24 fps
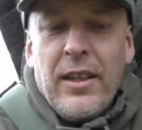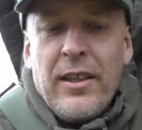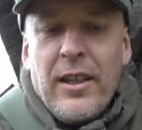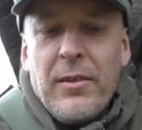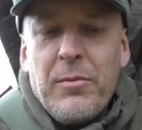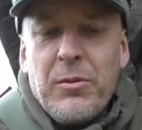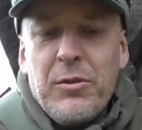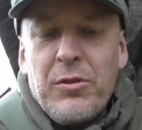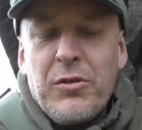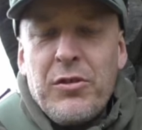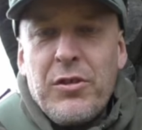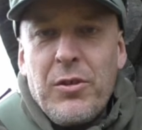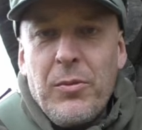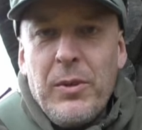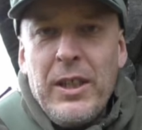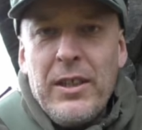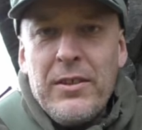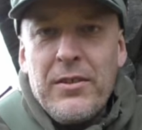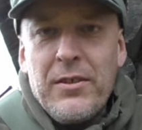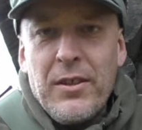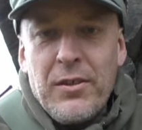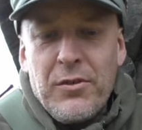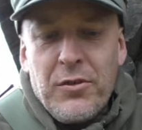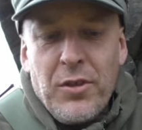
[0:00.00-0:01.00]
and they would
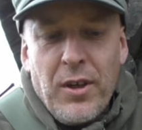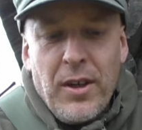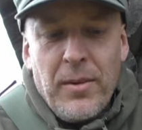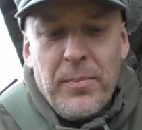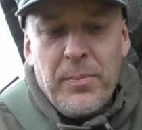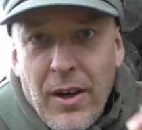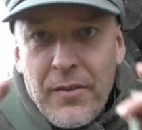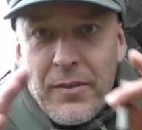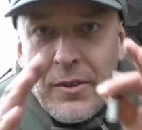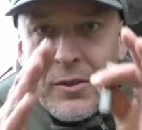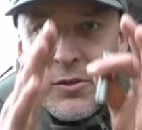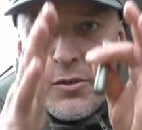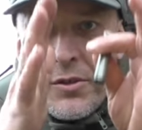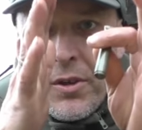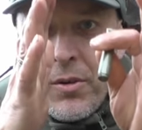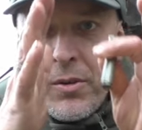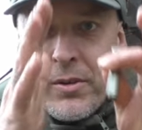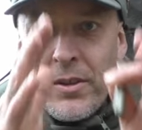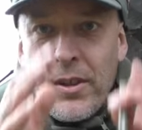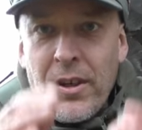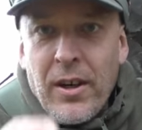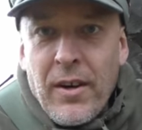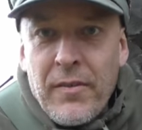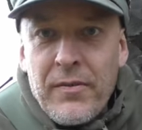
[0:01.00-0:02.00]
squeeze the top on the
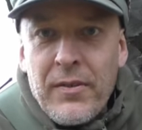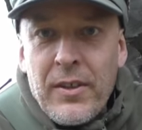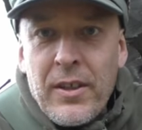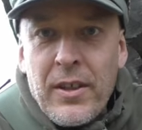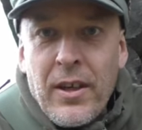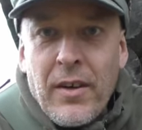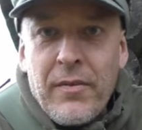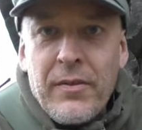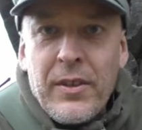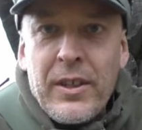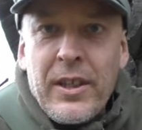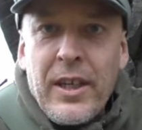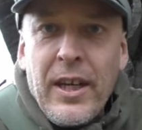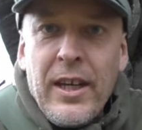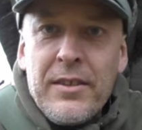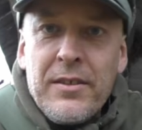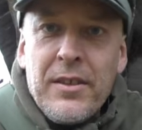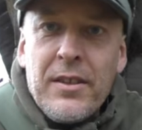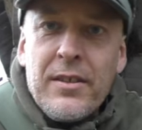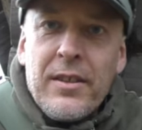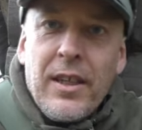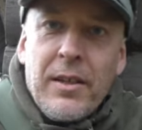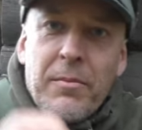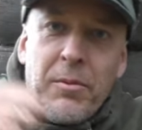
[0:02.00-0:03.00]
shoulder of the casing.